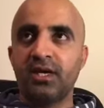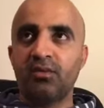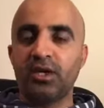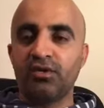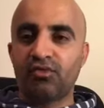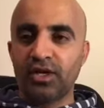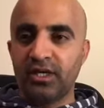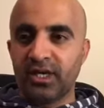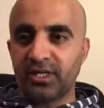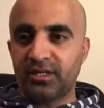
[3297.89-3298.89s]
when you're
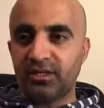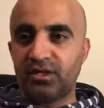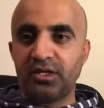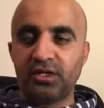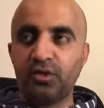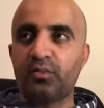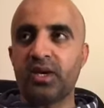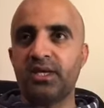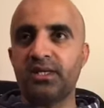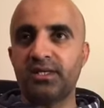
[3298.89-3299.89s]
running less than 32
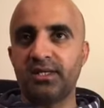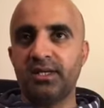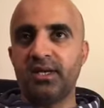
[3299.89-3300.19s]
planes?